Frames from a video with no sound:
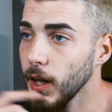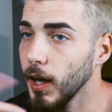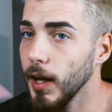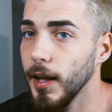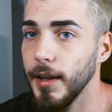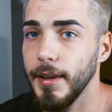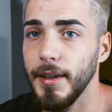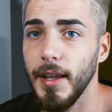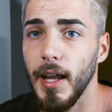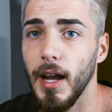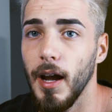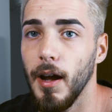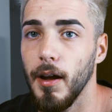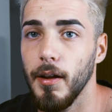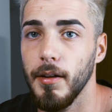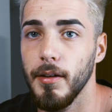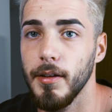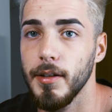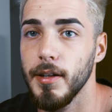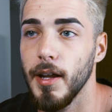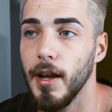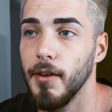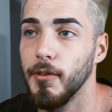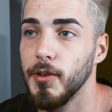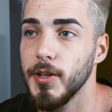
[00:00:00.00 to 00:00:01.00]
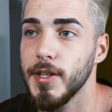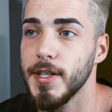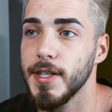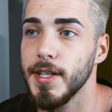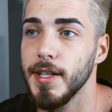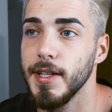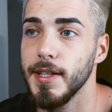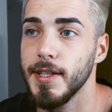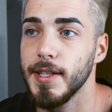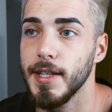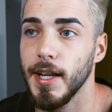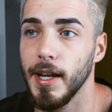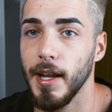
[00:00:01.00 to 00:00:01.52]
And yeah, ever
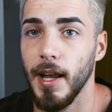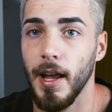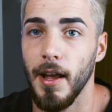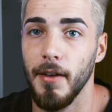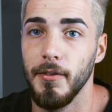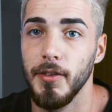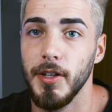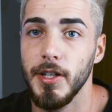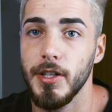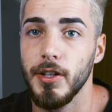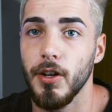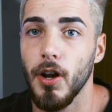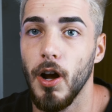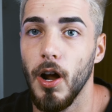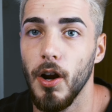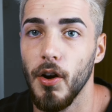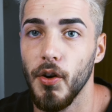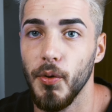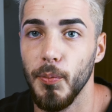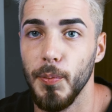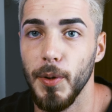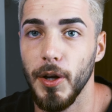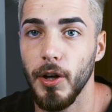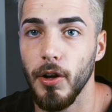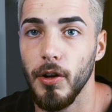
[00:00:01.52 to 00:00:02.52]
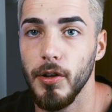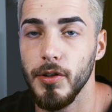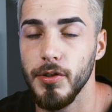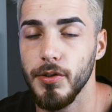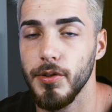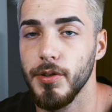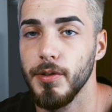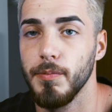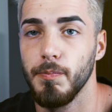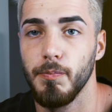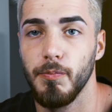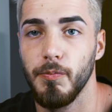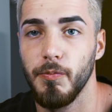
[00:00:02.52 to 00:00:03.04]
since I have this color
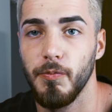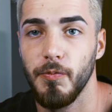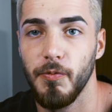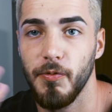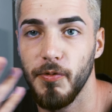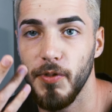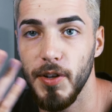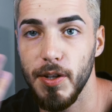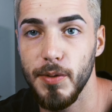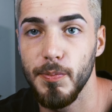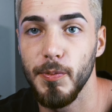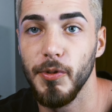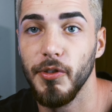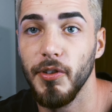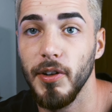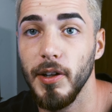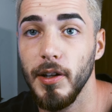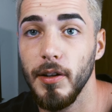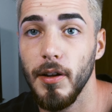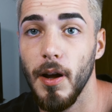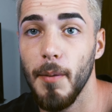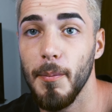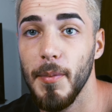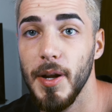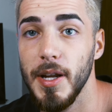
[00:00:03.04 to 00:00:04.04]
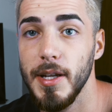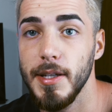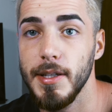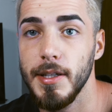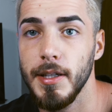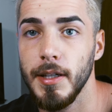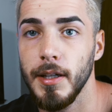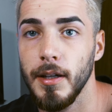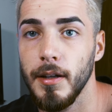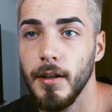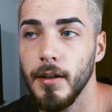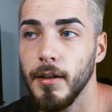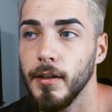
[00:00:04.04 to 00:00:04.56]
because fits me really
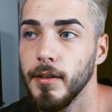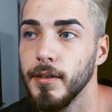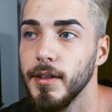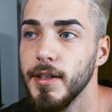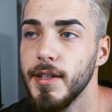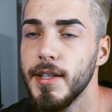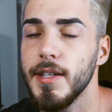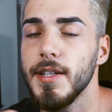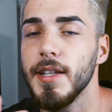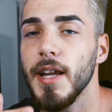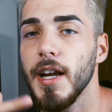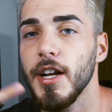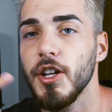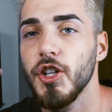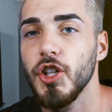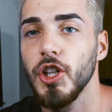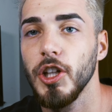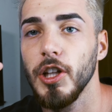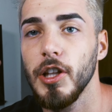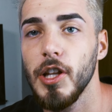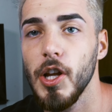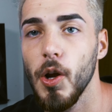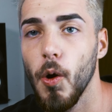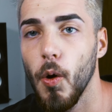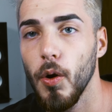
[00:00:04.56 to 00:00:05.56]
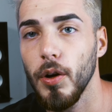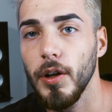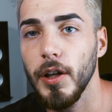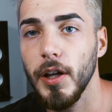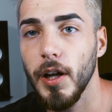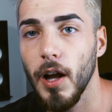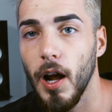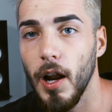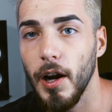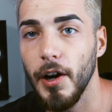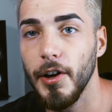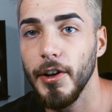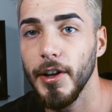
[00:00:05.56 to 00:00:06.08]
amazing. This is actually the only
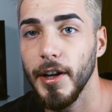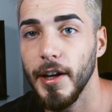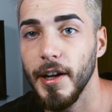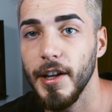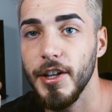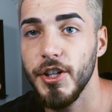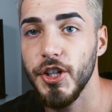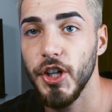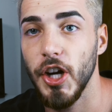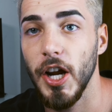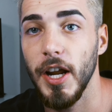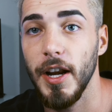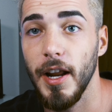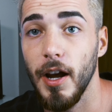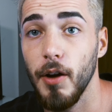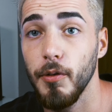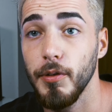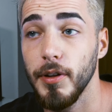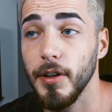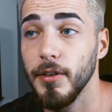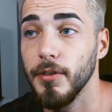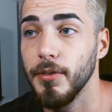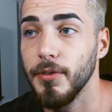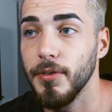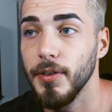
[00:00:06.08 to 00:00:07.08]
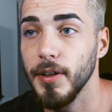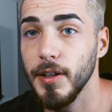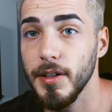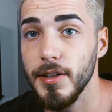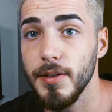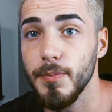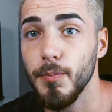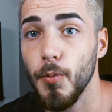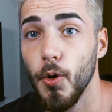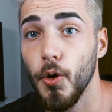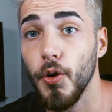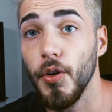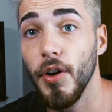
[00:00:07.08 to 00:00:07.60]
color that I tried out that
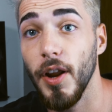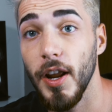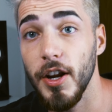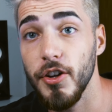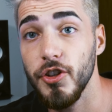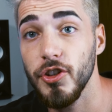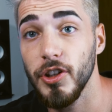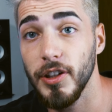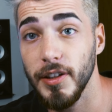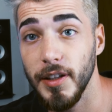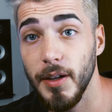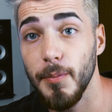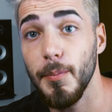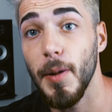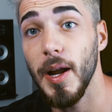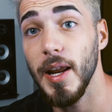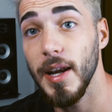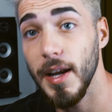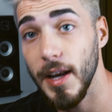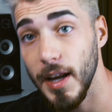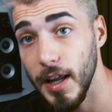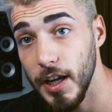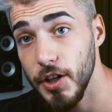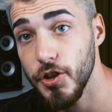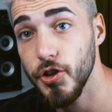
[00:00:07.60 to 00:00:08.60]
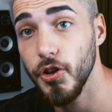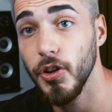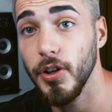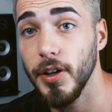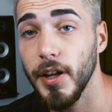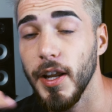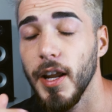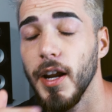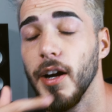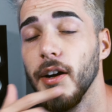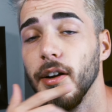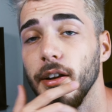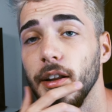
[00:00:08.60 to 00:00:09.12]
feels more natural than my natural
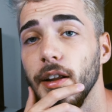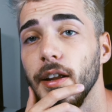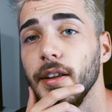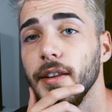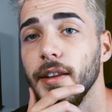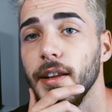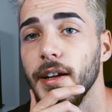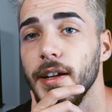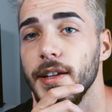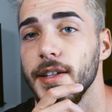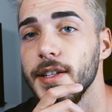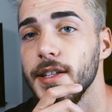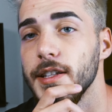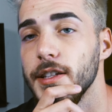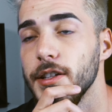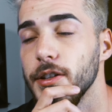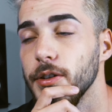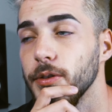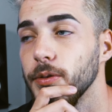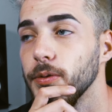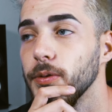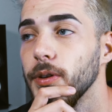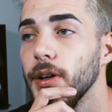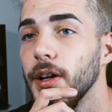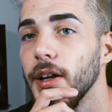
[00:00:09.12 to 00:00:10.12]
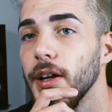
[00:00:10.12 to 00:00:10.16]
hair does, so